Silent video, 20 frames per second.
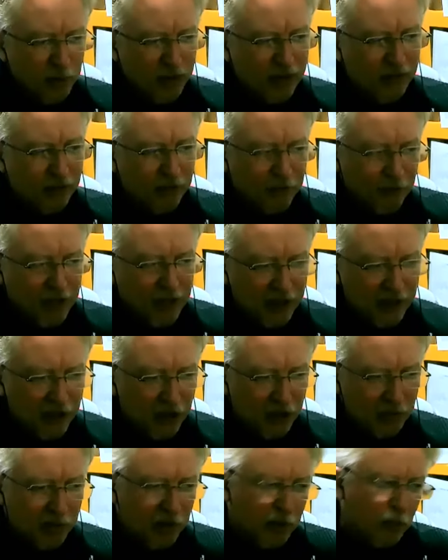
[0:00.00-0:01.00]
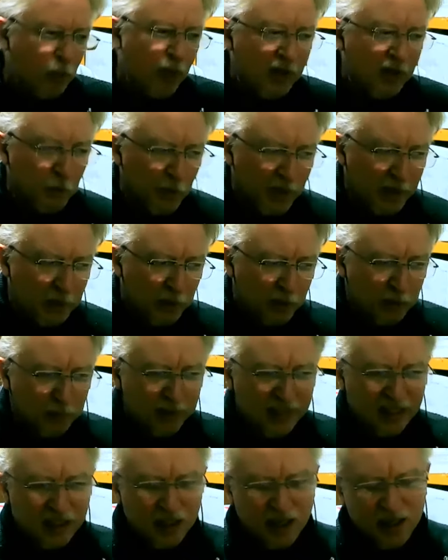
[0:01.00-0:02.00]
with freedom and whether we would
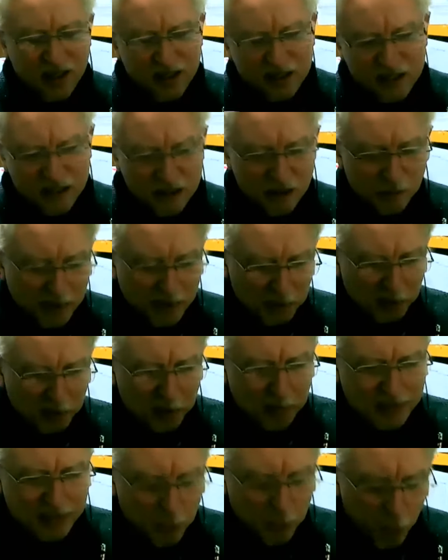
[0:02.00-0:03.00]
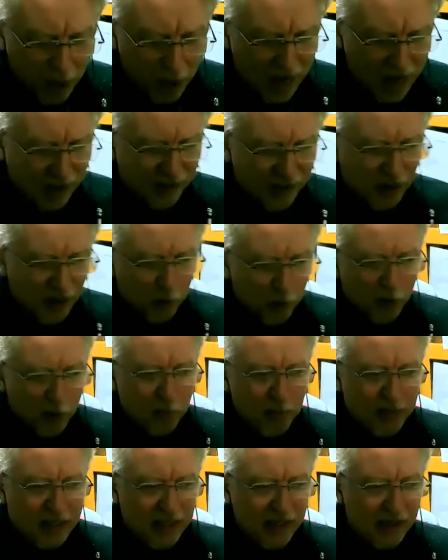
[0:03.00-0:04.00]
be aware that
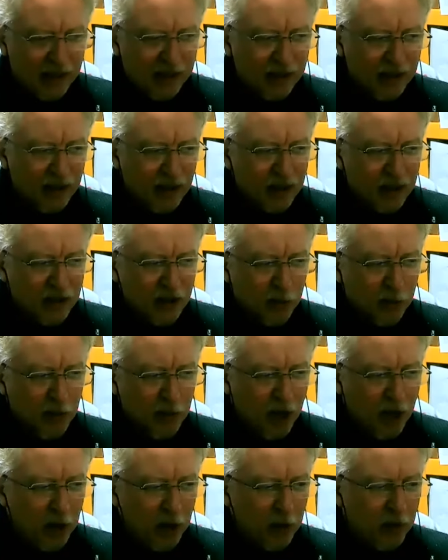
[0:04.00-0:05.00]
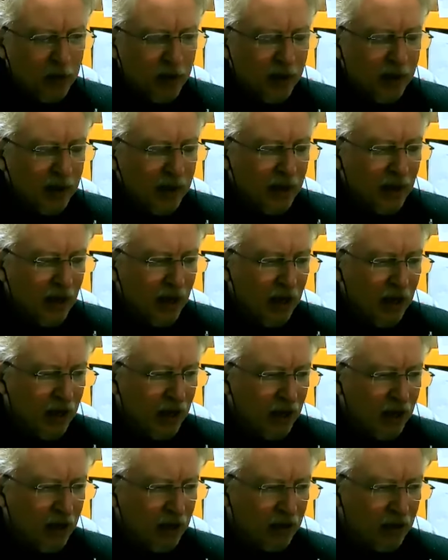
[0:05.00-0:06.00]
we're being somehow
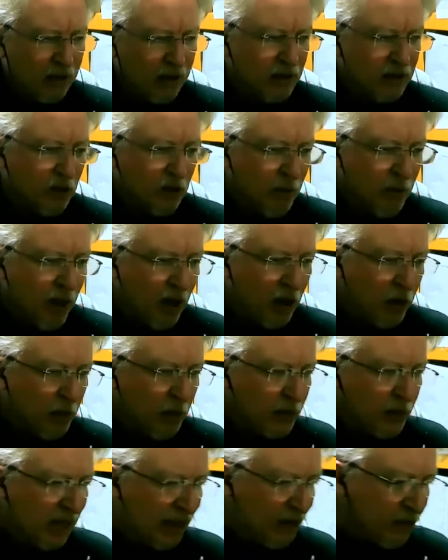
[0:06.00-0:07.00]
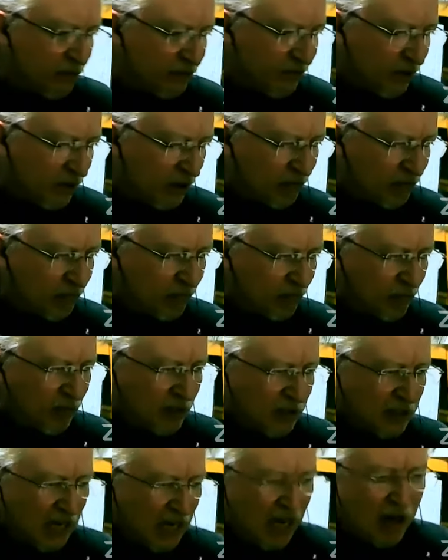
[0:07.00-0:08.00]
kind of
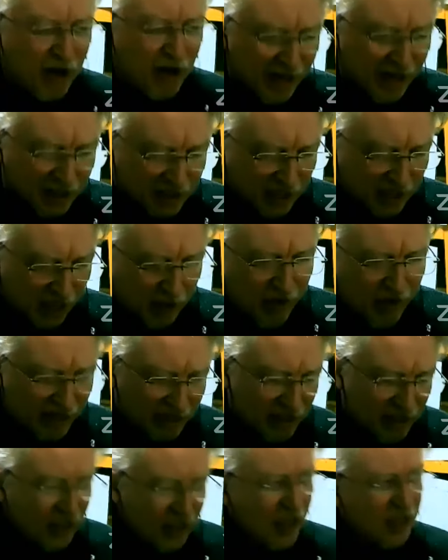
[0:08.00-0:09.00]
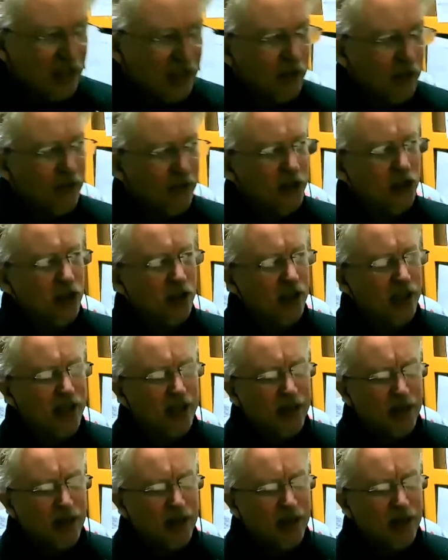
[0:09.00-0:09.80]
directed artificially.